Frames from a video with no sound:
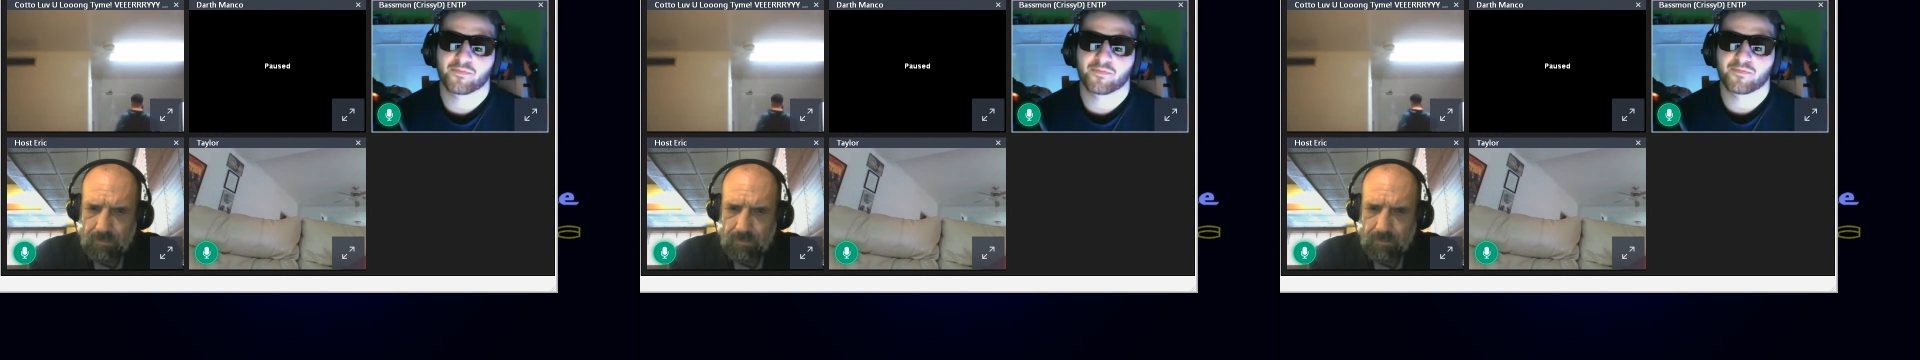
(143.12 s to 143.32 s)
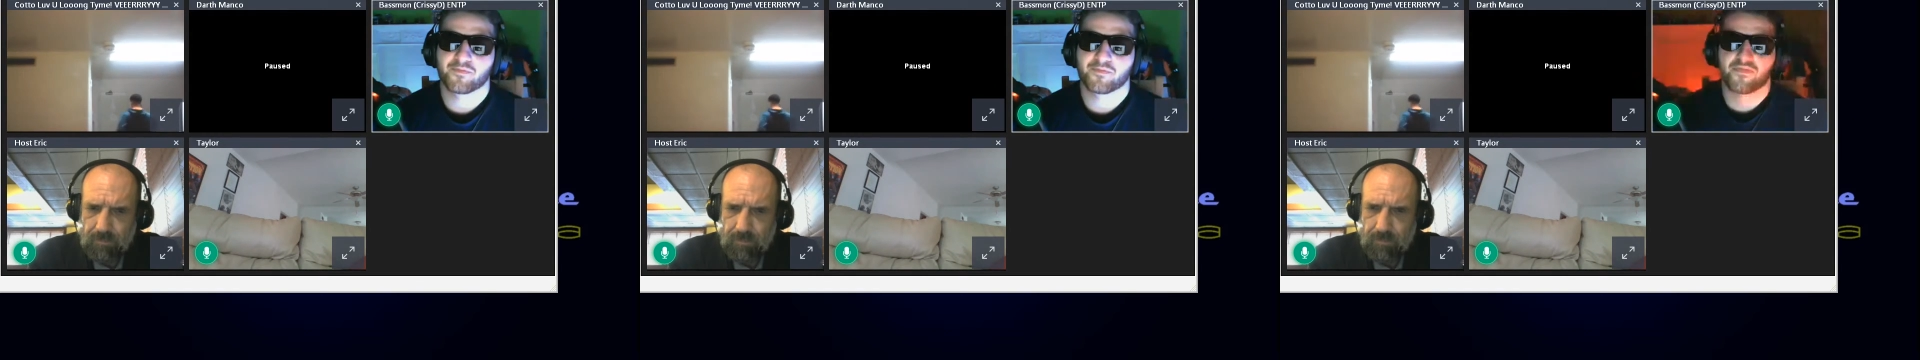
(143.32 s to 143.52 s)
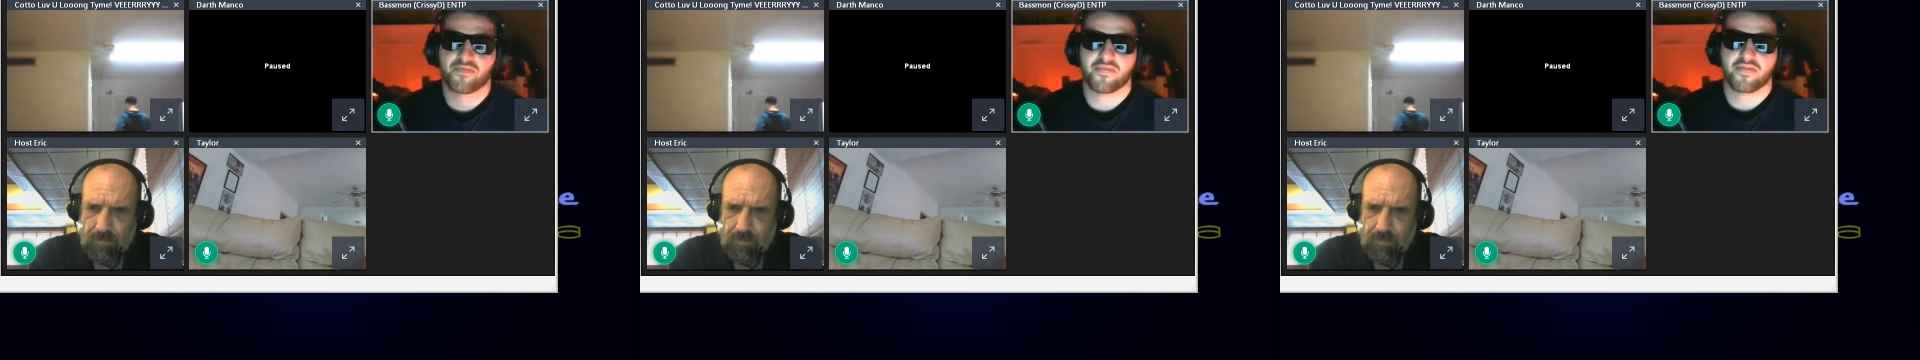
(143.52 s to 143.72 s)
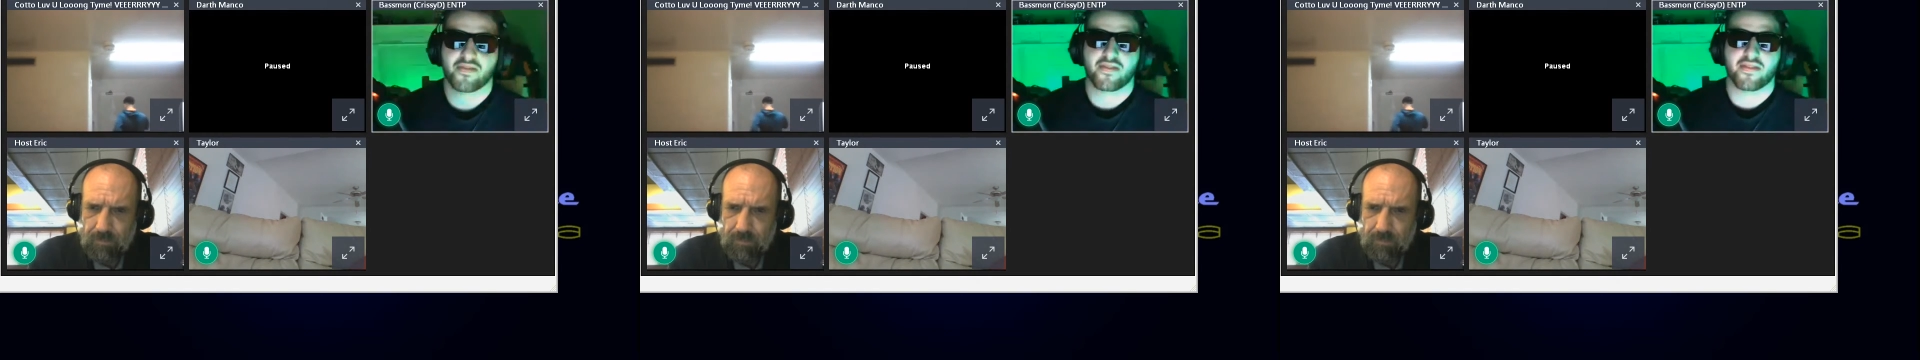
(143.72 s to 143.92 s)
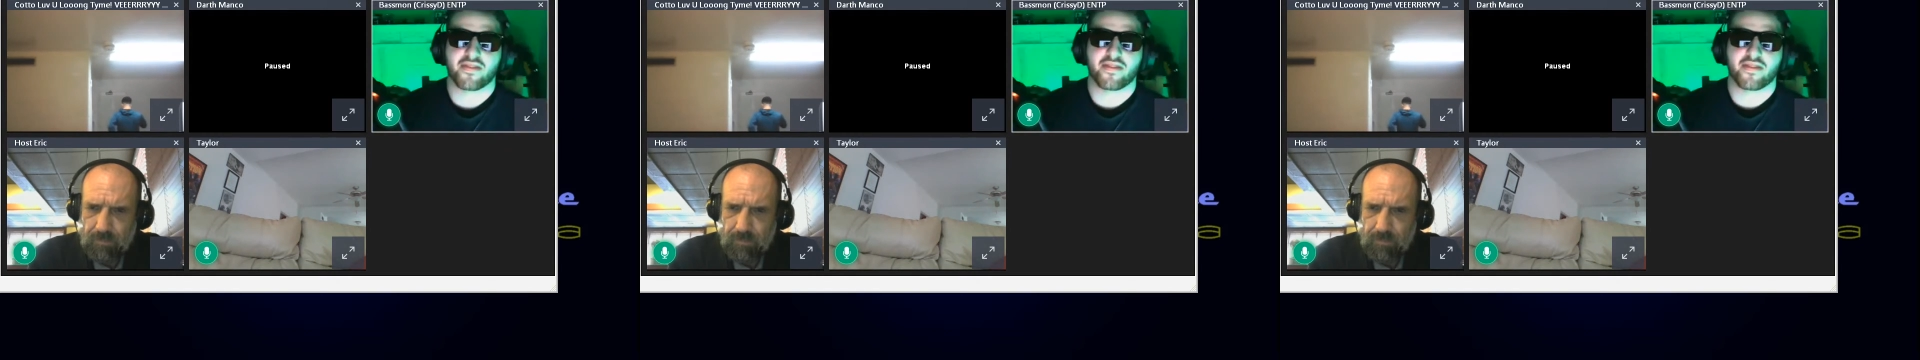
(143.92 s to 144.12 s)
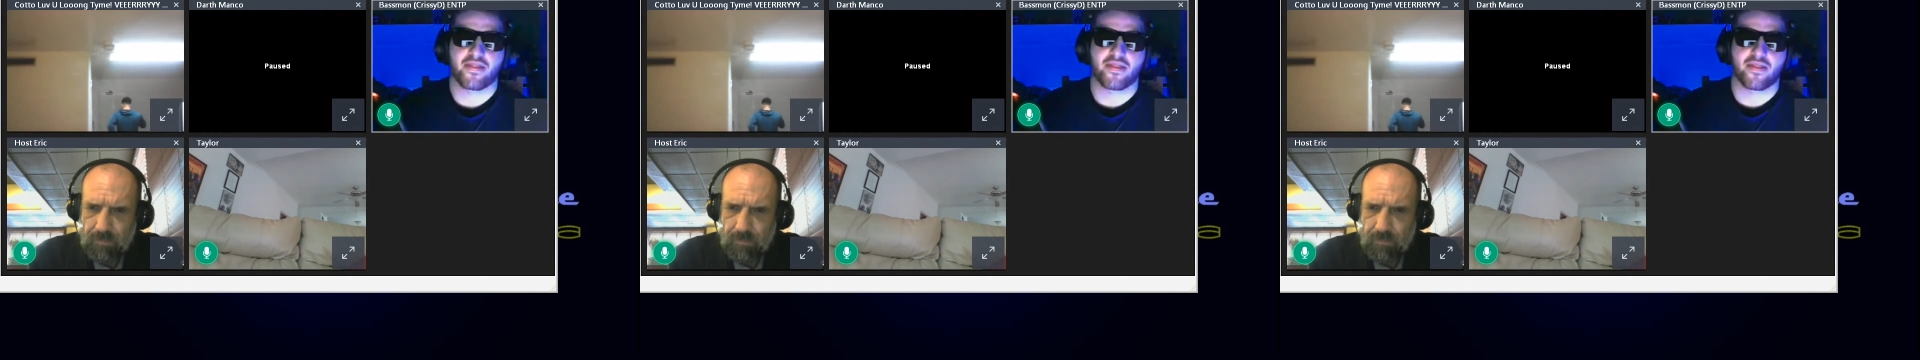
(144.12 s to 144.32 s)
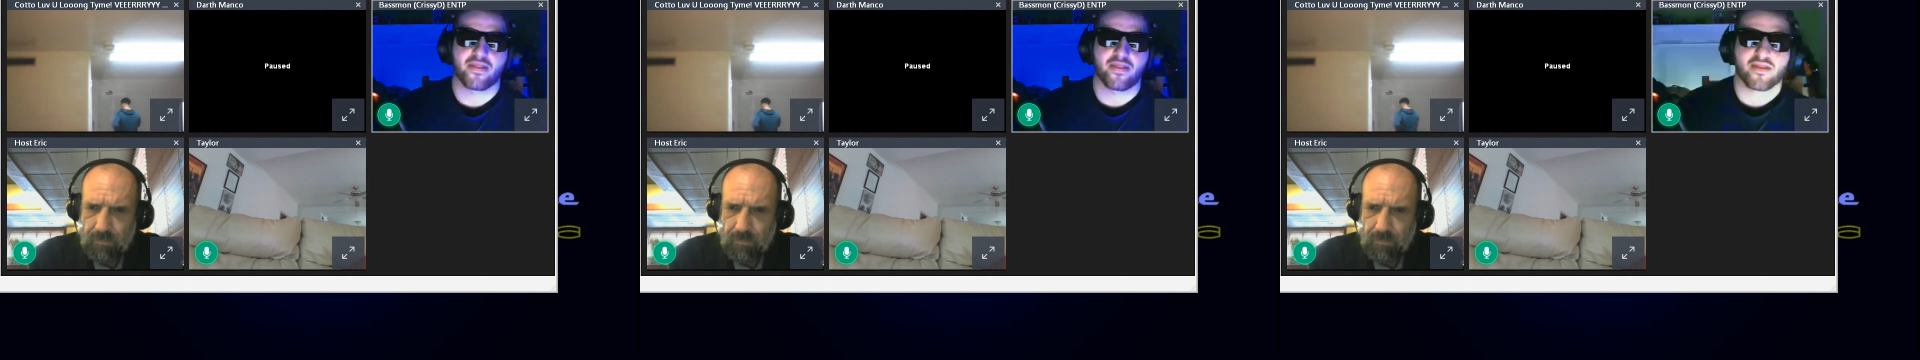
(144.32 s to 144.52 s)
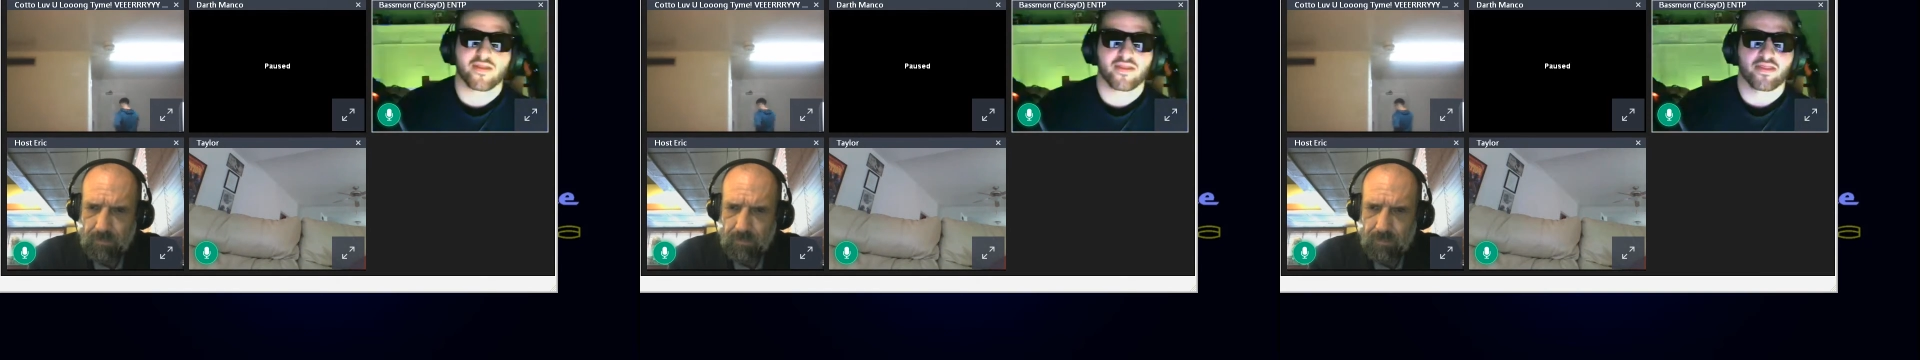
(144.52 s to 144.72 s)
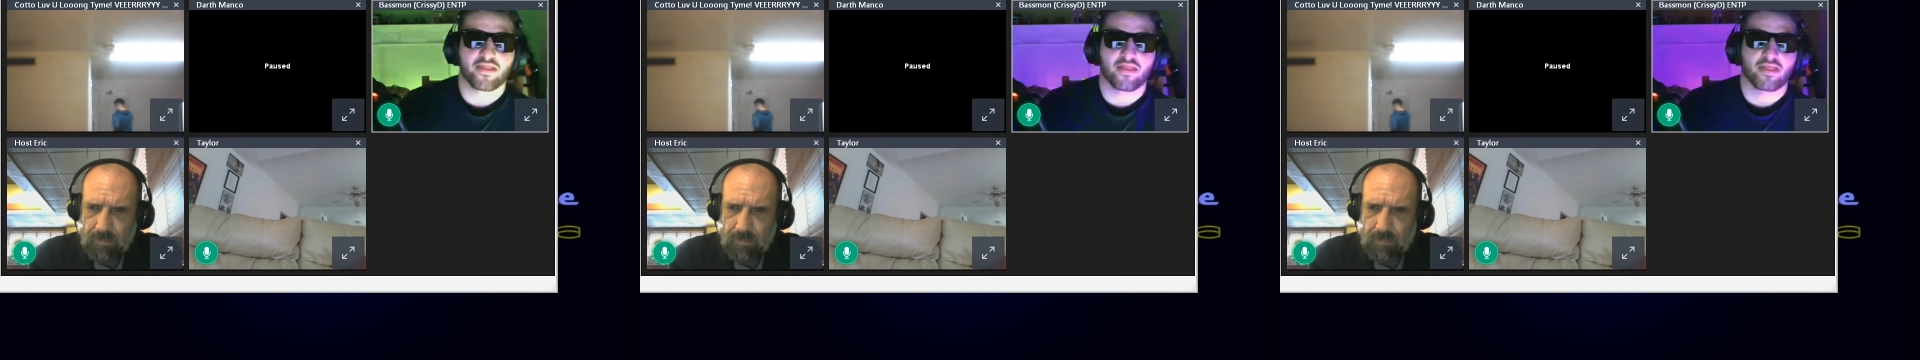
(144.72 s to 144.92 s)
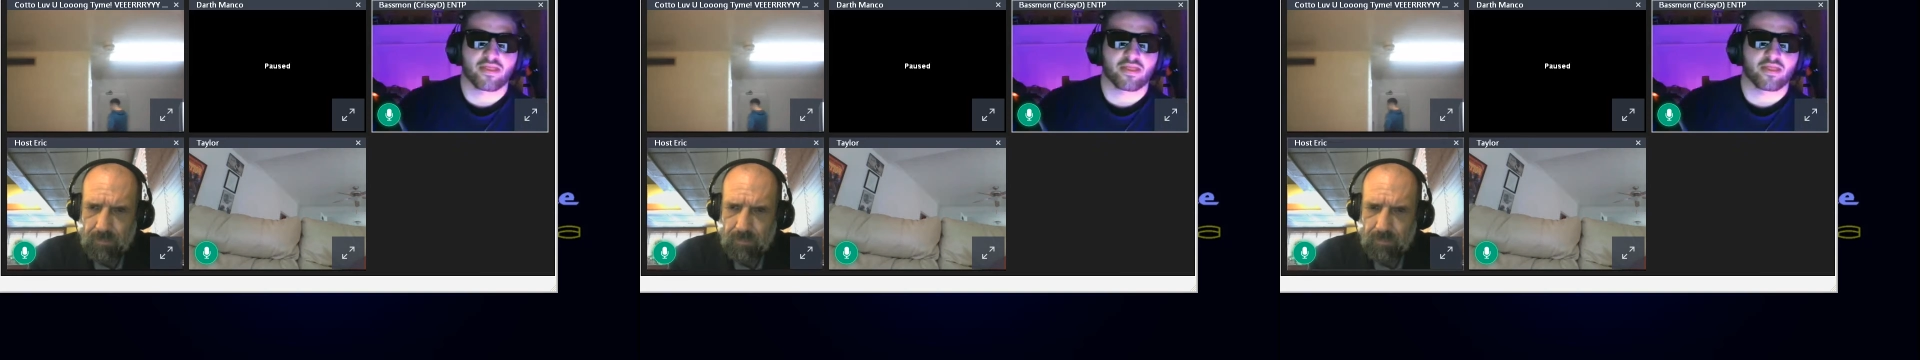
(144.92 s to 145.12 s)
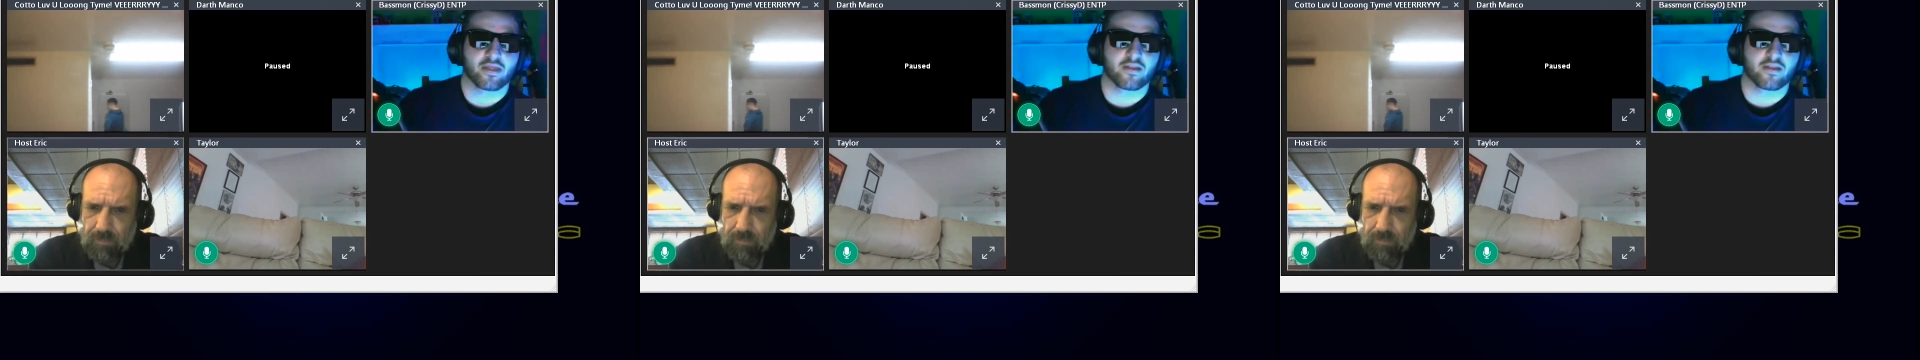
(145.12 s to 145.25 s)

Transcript: (silence)